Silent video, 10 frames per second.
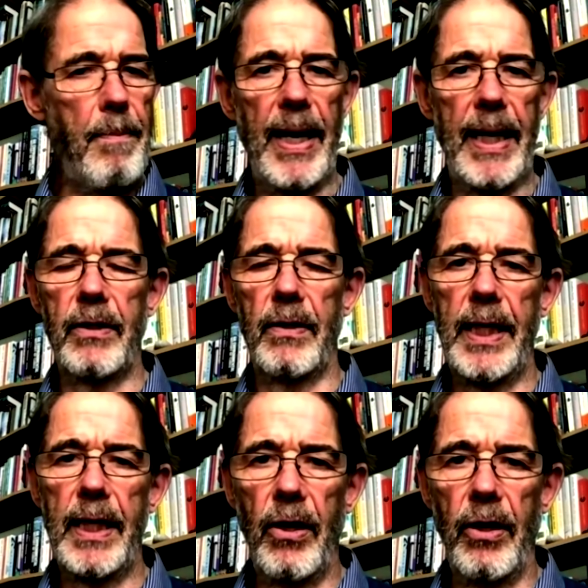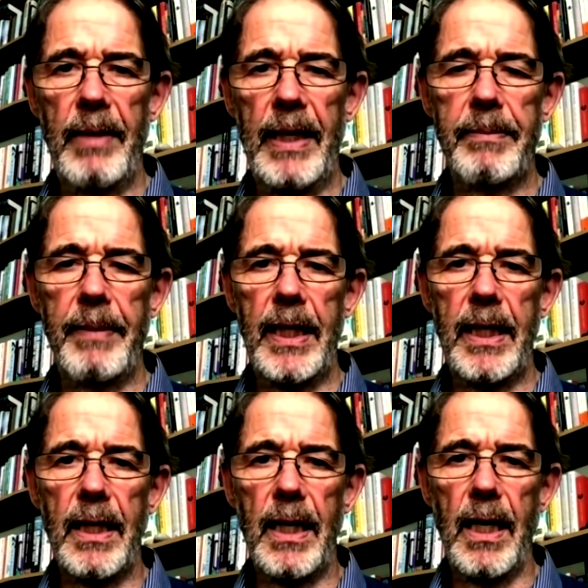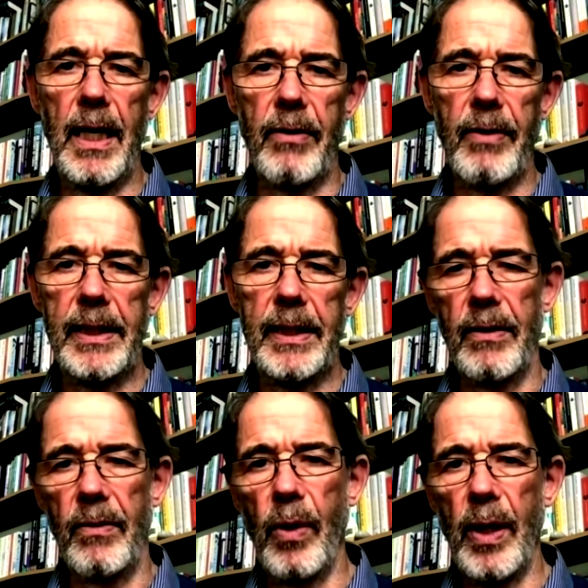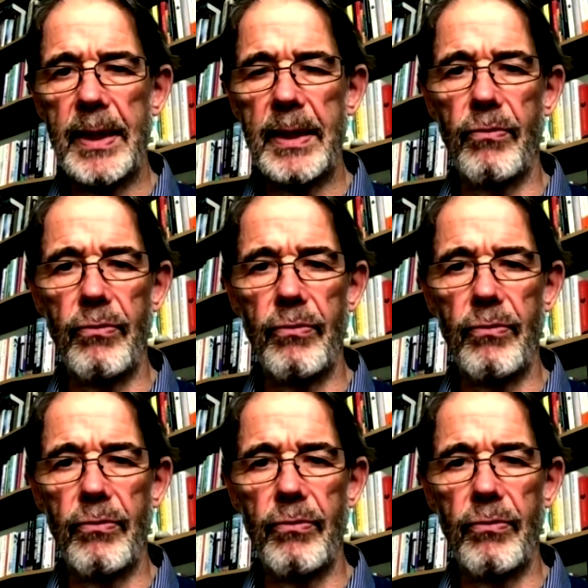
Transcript: Impact on the economy has made it a great deal worse.